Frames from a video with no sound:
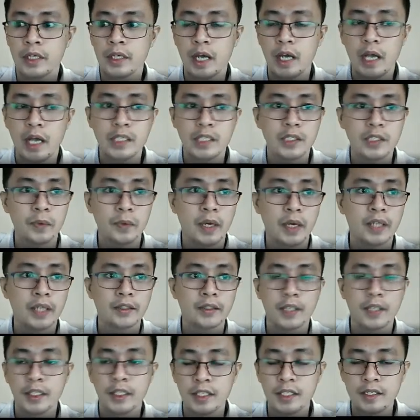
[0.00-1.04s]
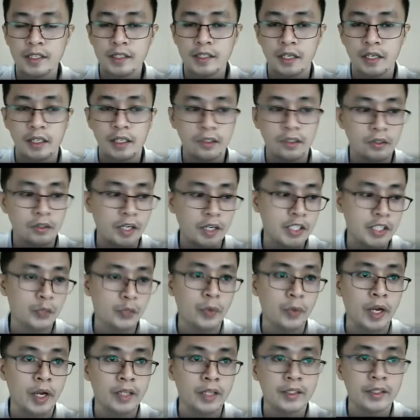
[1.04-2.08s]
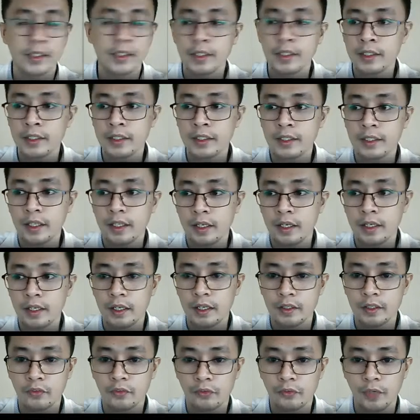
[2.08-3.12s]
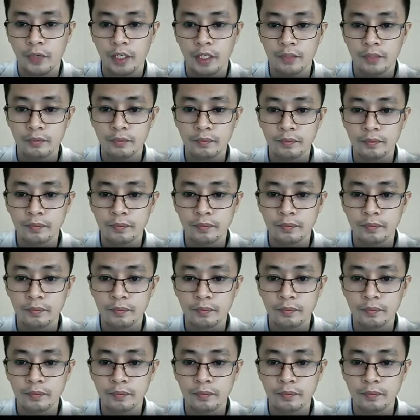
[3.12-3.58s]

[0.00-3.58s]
as one data set or as one data frame.